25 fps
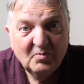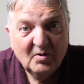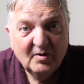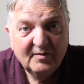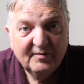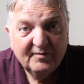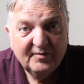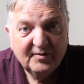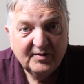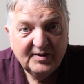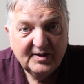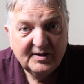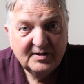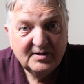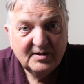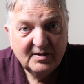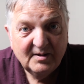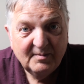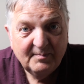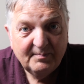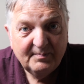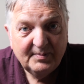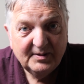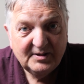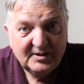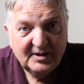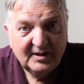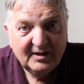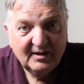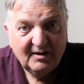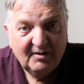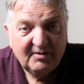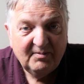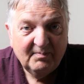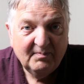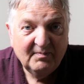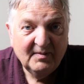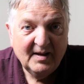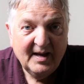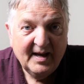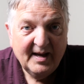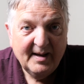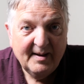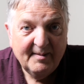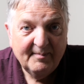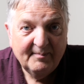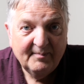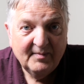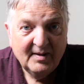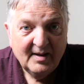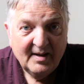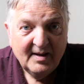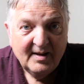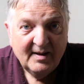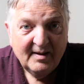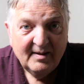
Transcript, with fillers: one for this particular um,